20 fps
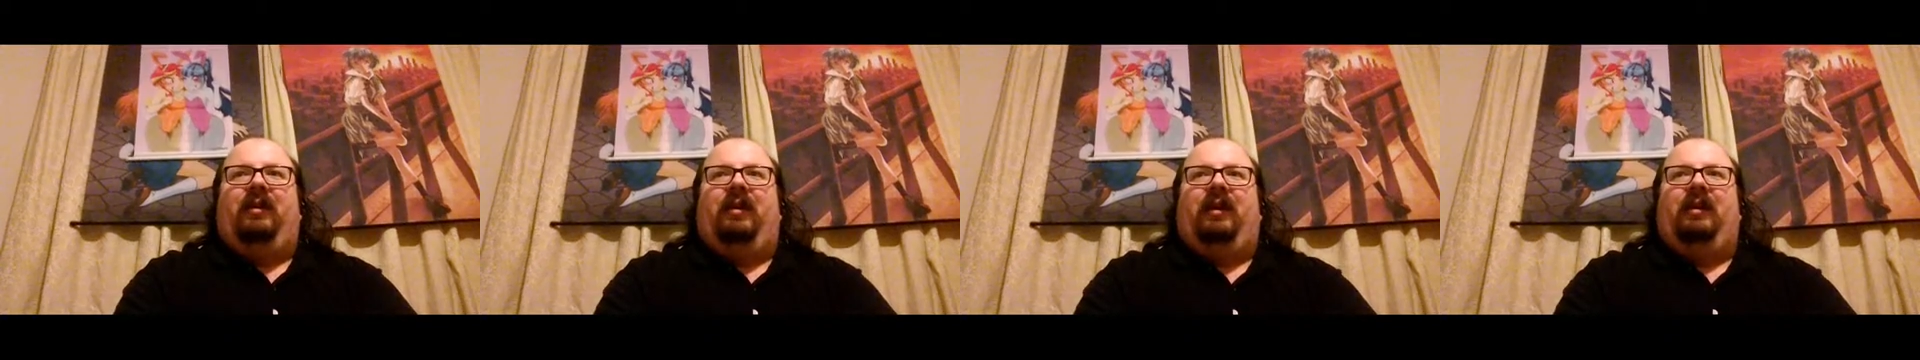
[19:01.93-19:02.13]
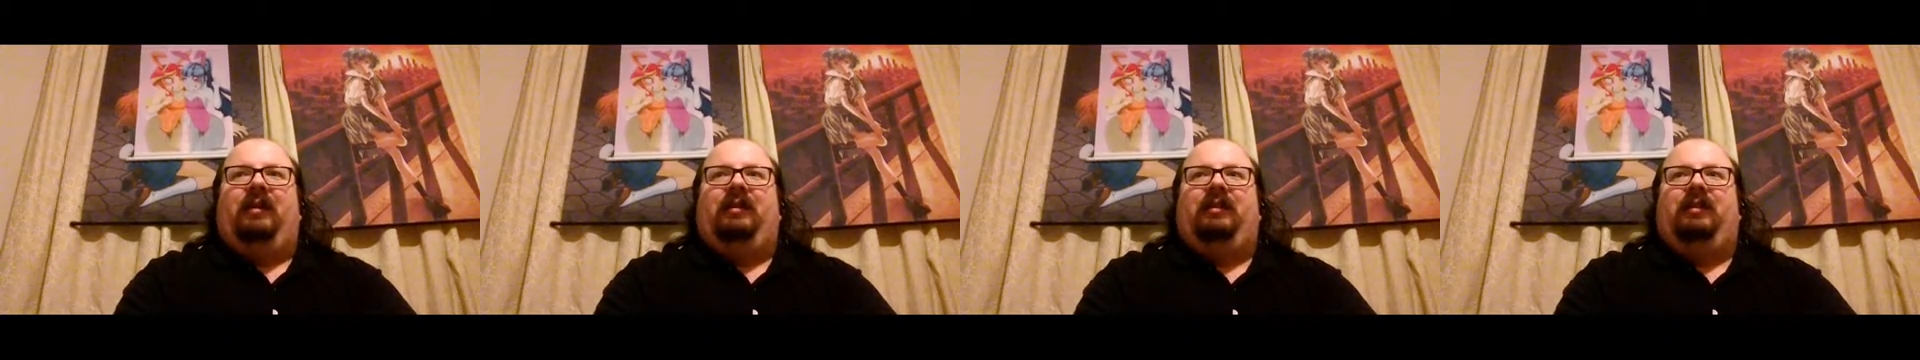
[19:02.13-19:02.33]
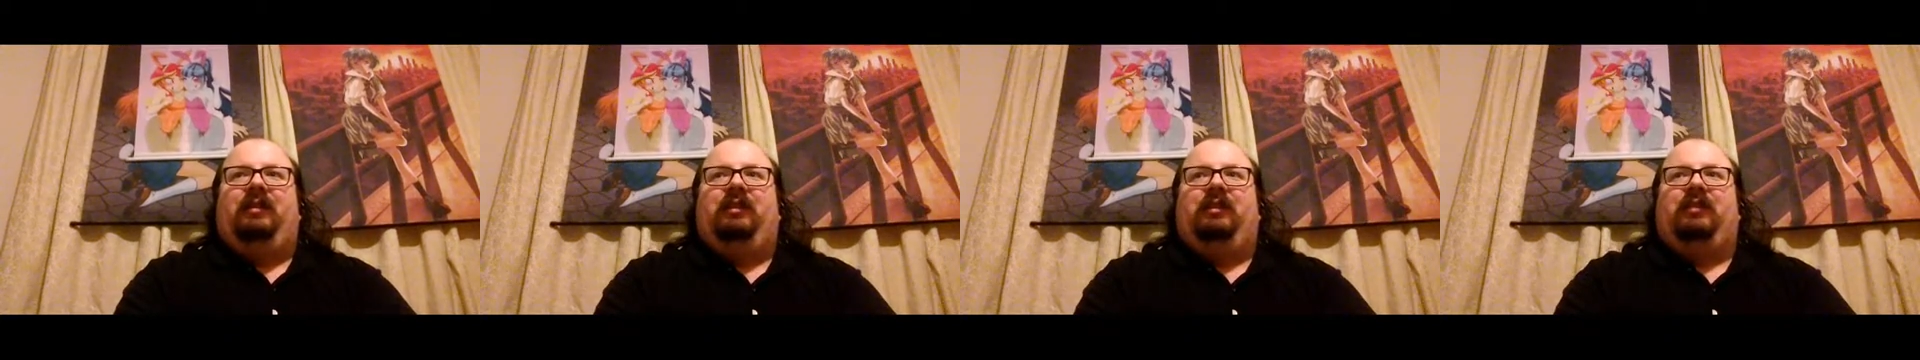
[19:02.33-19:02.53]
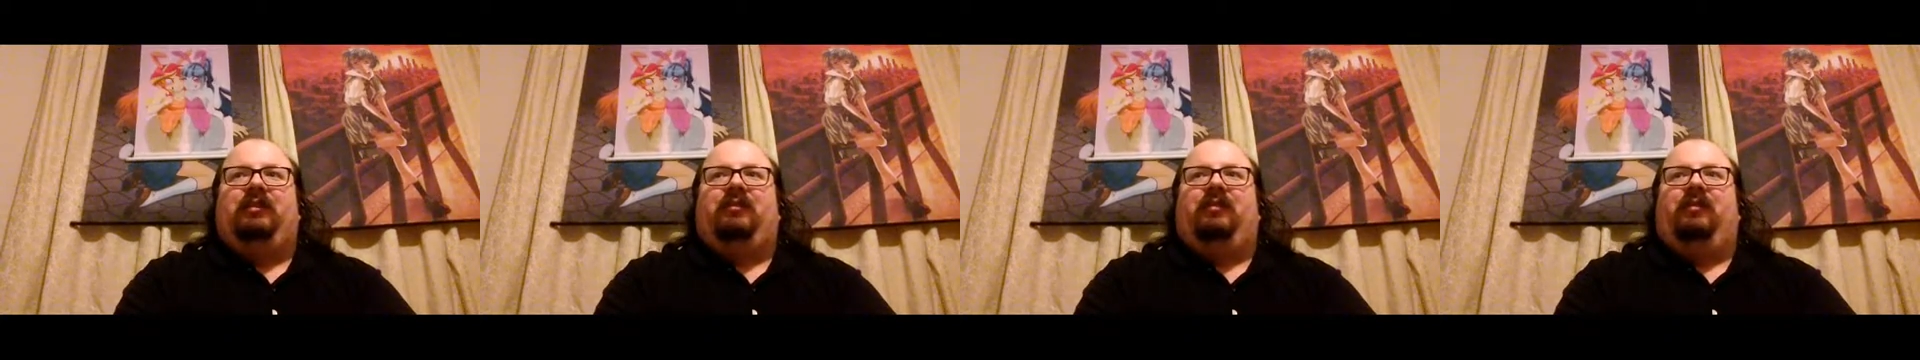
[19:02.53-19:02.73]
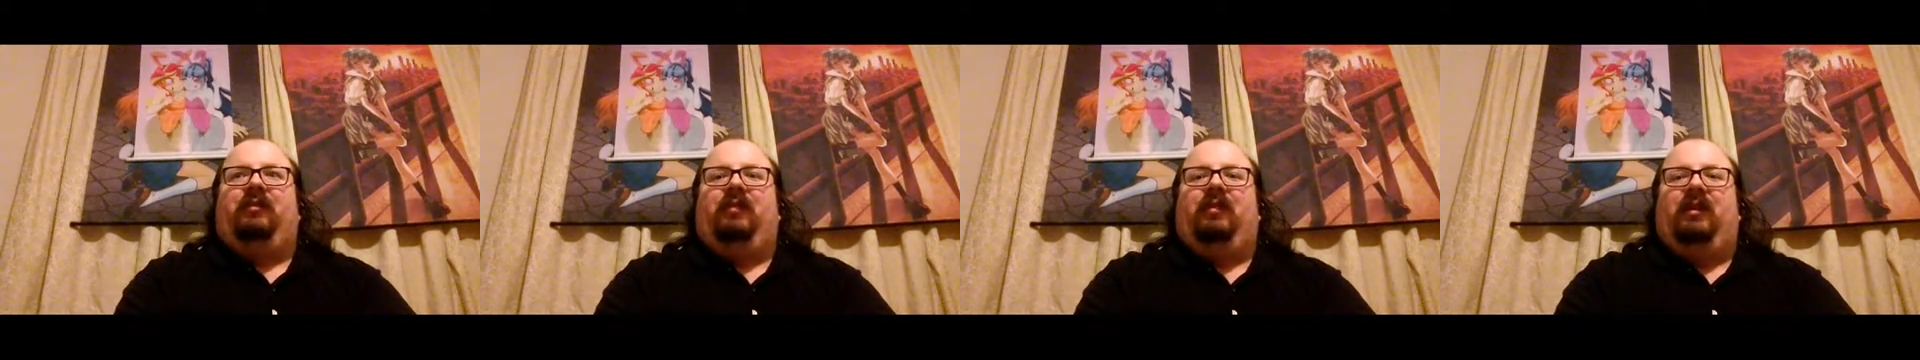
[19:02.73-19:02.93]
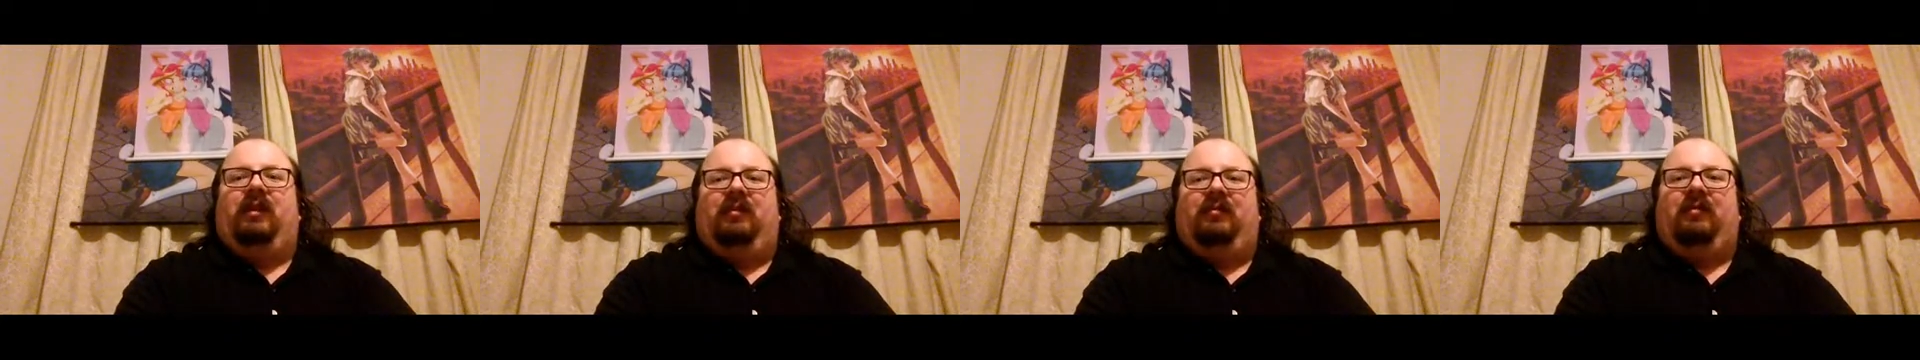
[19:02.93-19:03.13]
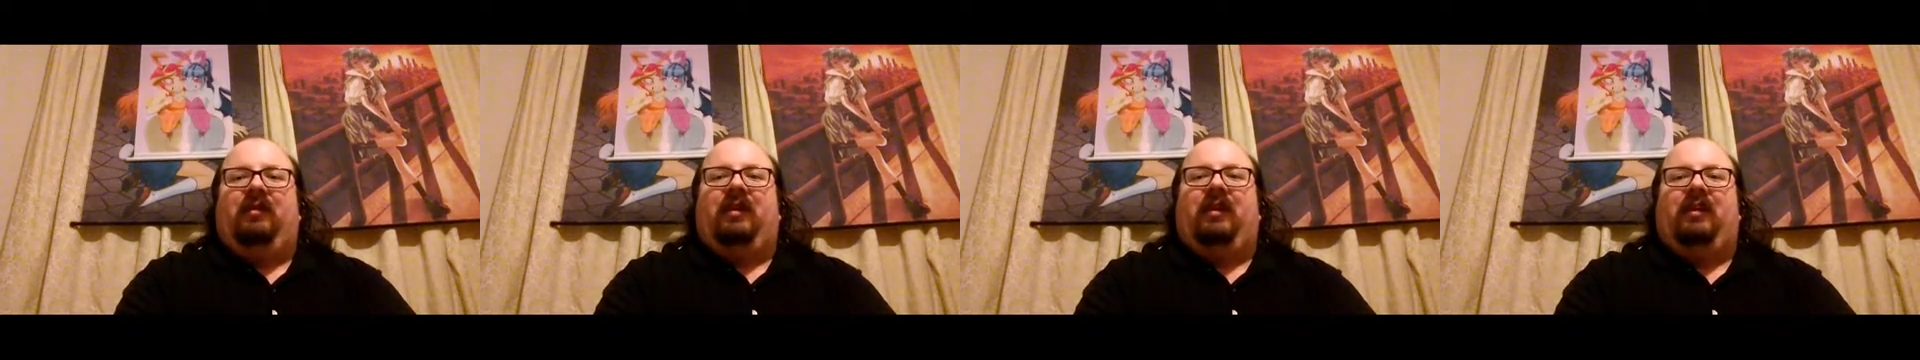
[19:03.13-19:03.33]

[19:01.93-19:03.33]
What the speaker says: I just love the